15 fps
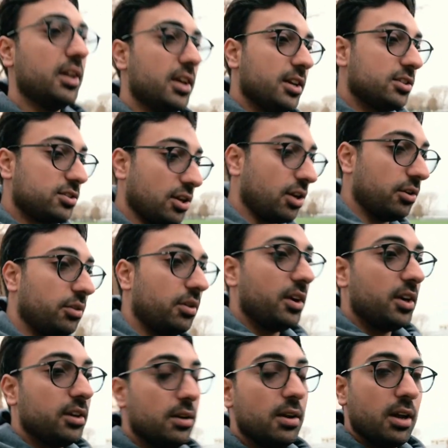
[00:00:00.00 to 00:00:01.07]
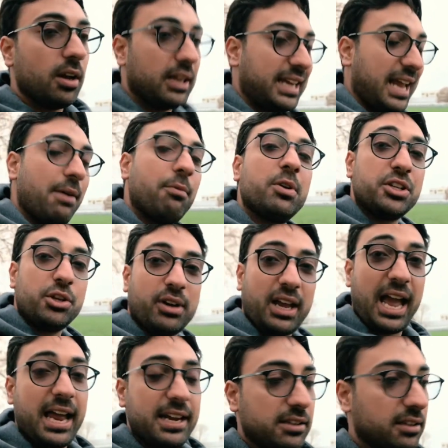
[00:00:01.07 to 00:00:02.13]
So get what you
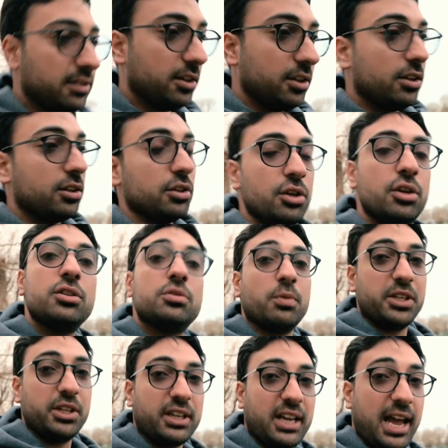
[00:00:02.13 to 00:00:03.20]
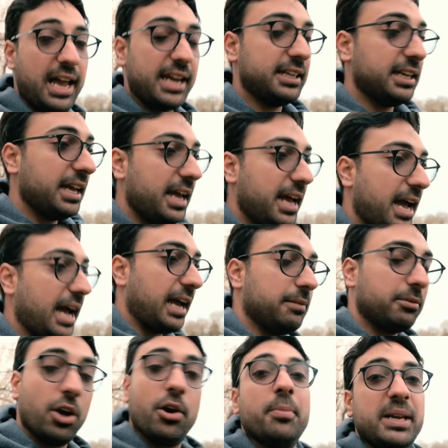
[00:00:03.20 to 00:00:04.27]
can, use what you can,
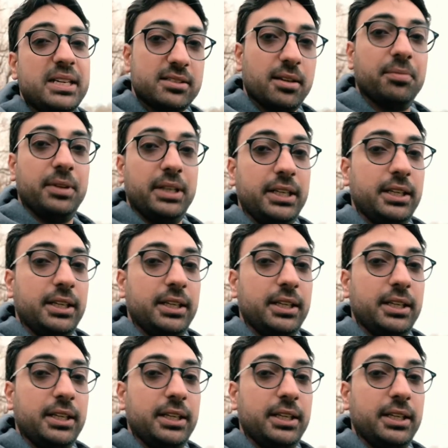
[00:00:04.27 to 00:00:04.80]
and go make something.